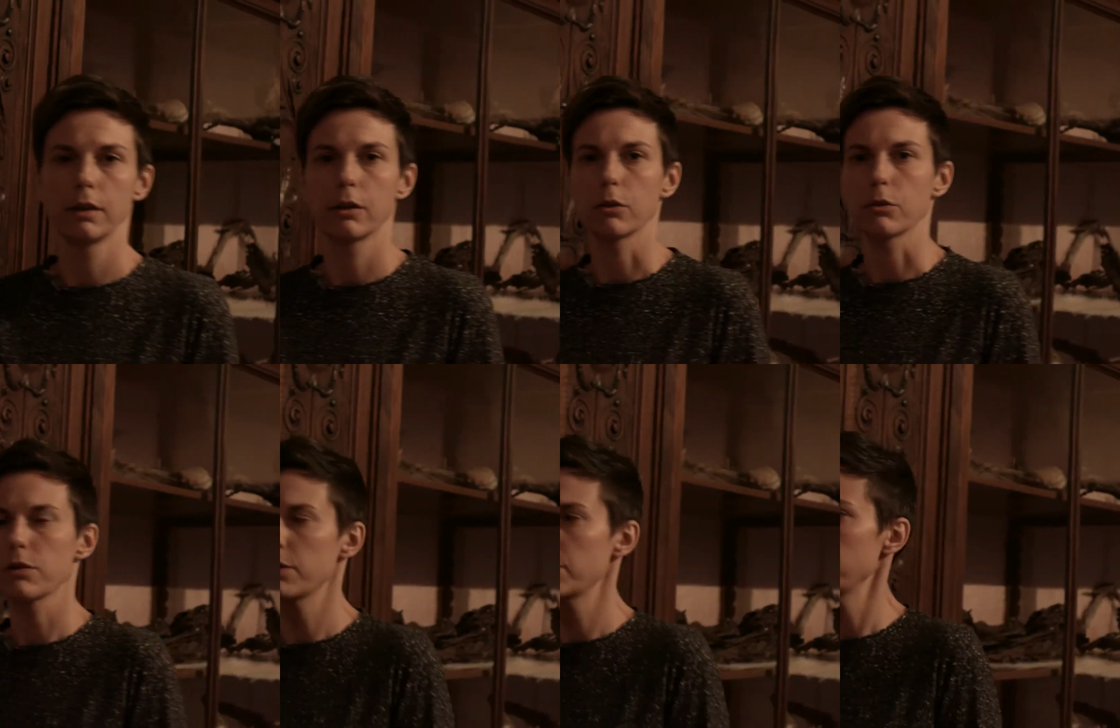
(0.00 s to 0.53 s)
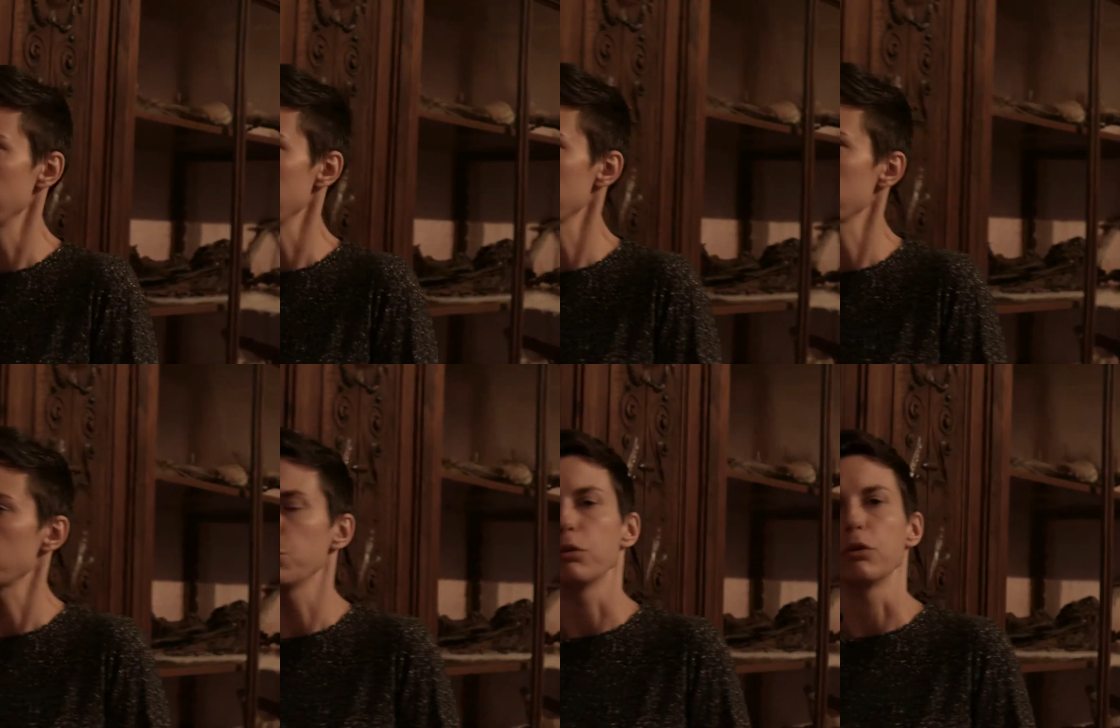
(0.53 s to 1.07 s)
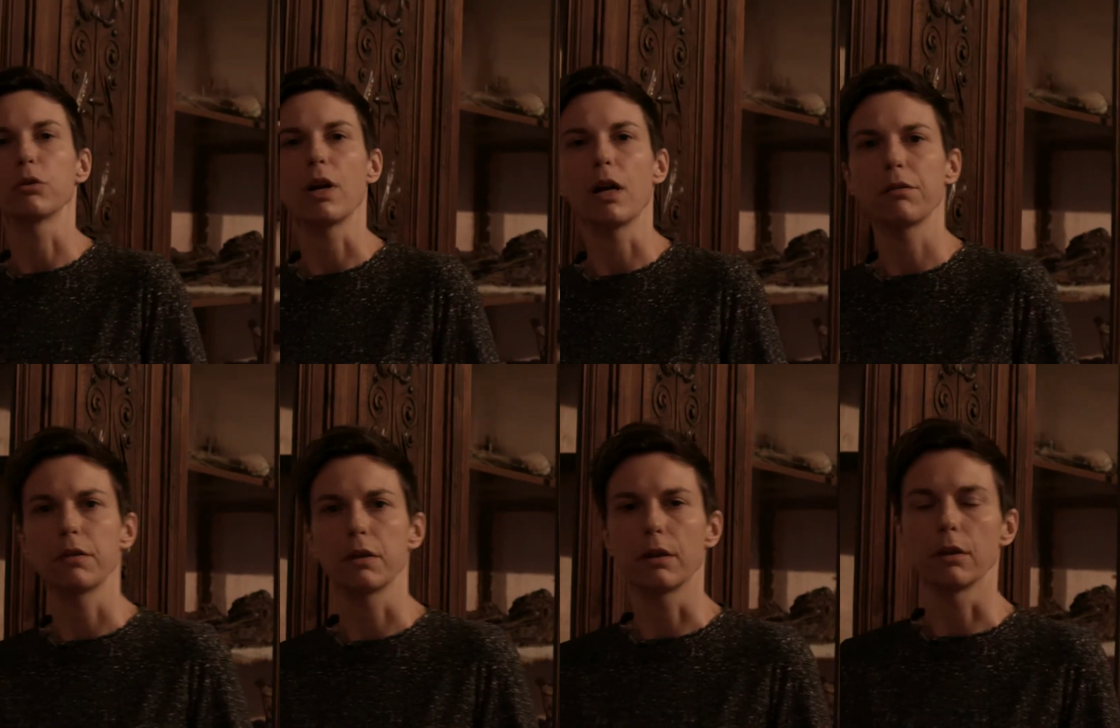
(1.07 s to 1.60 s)
considers
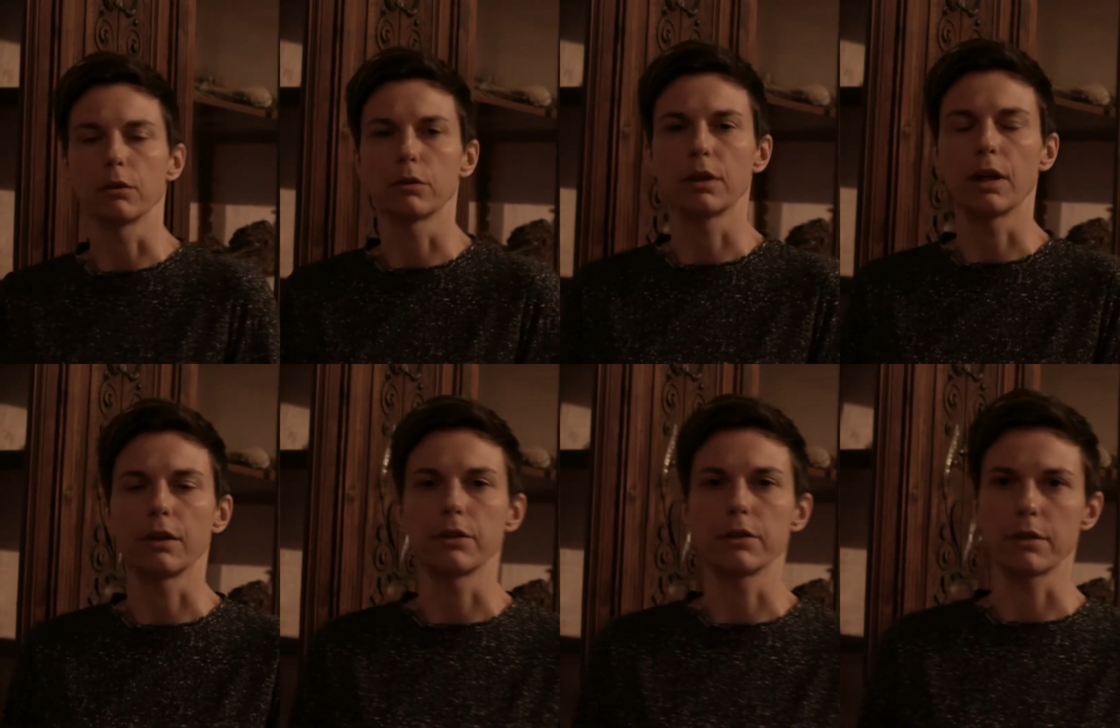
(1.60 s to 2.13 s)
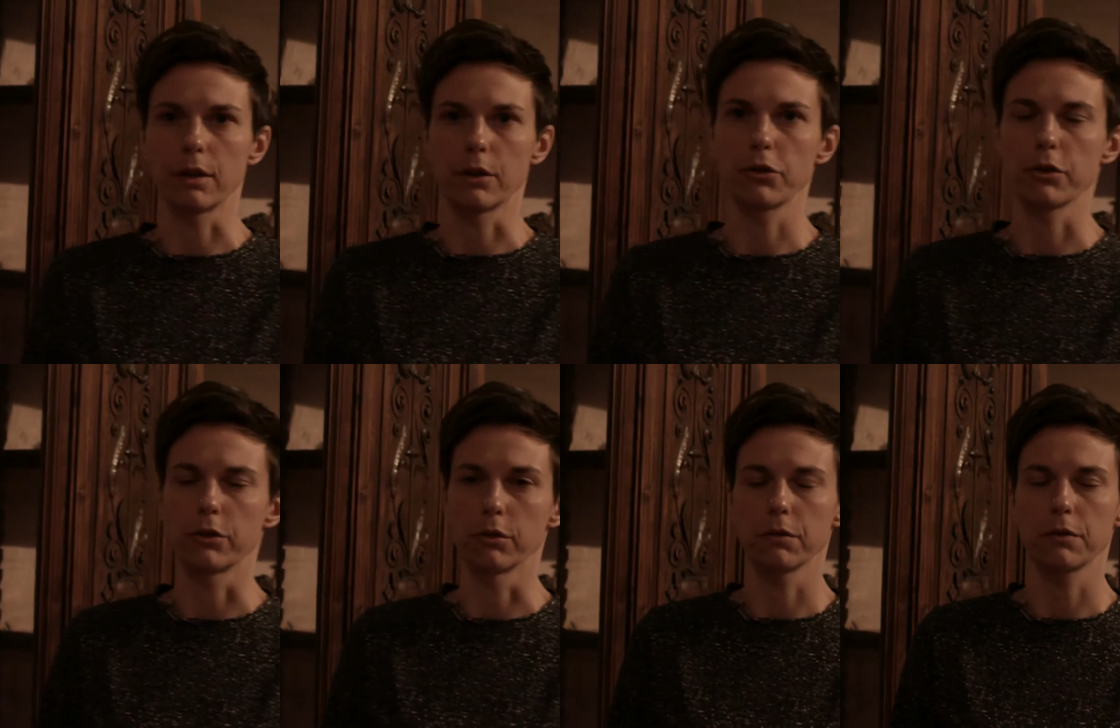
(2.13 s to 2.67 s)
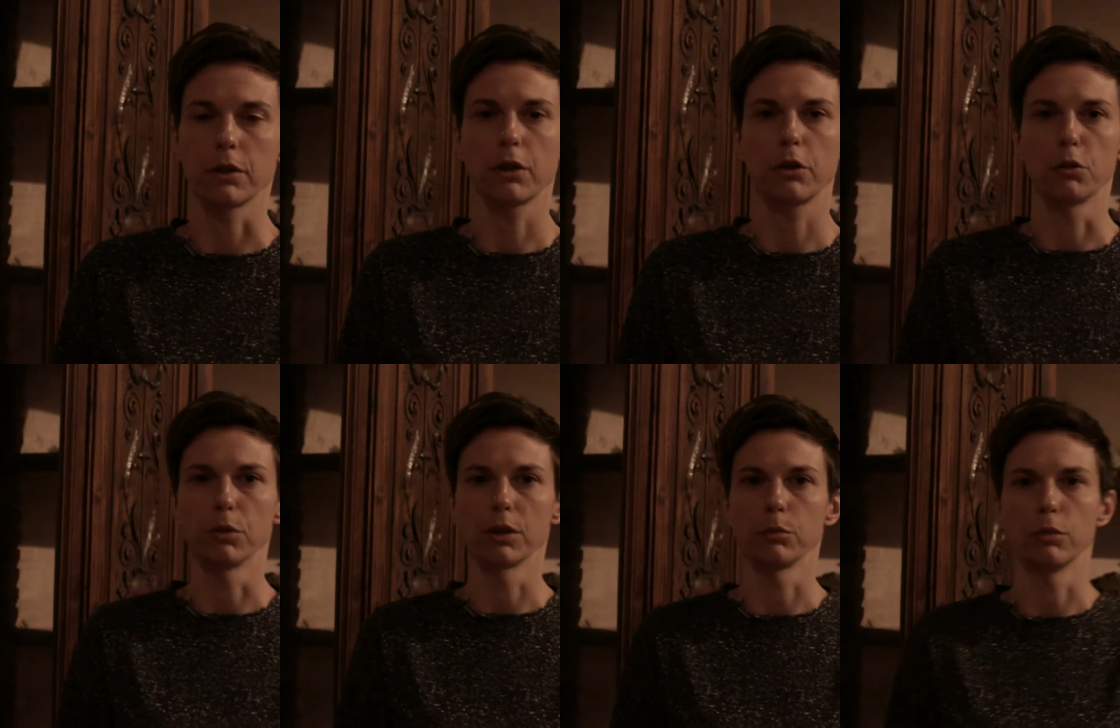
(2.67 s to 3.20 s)
topographical organization of the
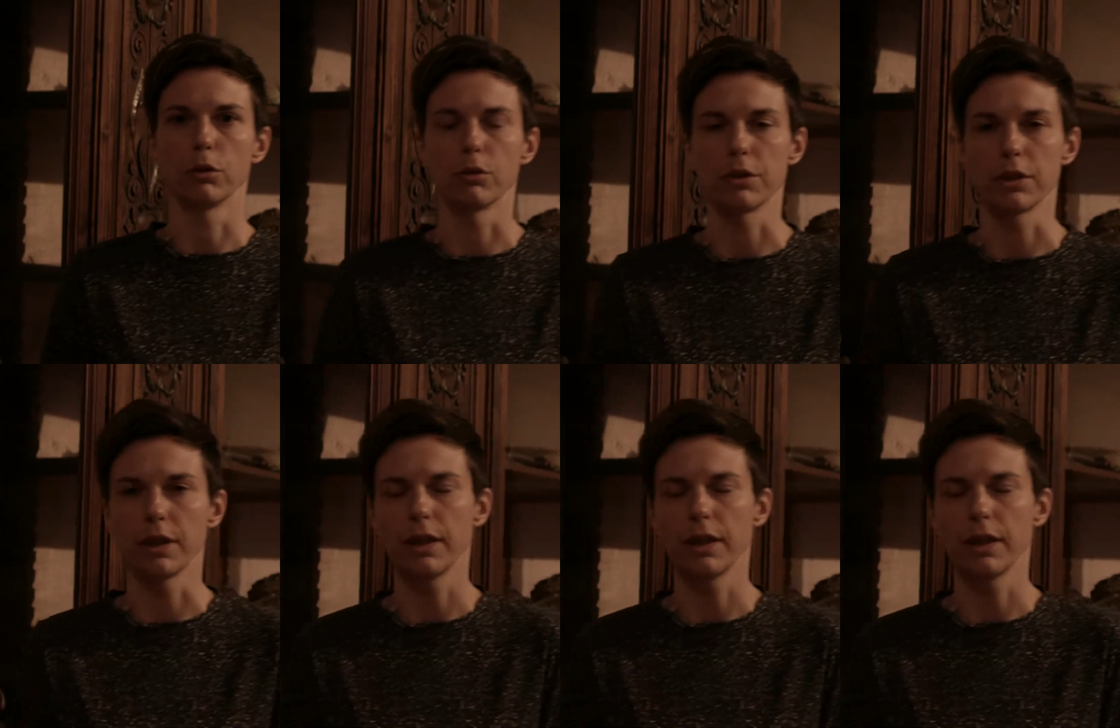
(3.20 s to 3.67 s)
human body